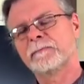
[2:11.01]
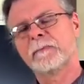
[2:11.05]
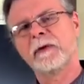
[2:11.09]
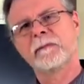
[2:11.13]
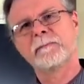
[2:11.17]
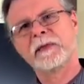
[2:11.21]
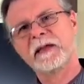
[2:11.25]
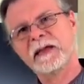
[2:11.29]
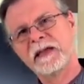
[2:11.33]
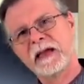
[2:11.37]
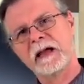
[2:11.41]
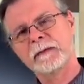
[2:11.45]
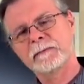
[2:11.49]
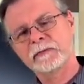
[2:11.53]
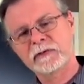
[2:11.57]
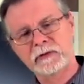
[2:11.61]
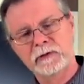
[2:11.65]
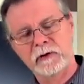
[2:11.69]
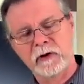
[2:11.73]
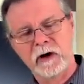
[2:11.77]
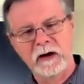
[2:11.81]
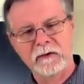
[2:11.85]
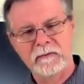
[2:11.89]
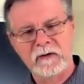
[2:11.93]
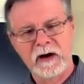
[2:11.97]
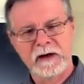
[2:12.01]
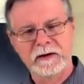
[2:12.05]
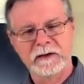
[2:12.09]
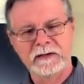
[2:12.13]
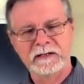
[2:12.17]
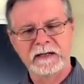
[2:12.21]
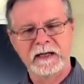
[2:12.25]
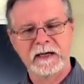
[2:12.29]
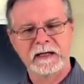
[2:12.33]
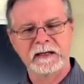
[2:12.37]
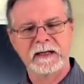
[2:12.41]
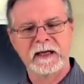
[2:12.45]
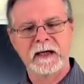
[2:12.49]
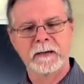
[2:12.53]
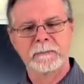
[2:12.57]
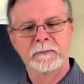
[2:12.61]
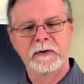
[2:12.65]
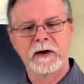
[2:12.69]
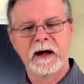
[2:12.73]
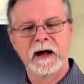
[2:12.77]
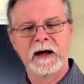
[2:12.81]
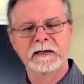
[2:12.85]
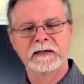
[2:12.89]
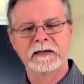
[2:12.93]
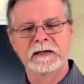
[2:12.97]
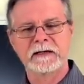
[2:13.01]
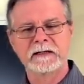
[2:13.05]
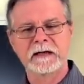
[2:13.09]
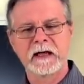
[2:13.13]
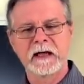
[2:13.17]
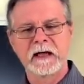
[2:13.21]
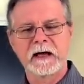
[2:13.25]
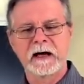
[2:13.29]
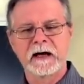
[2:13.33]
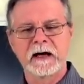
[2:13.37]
but became songwriters in that practice,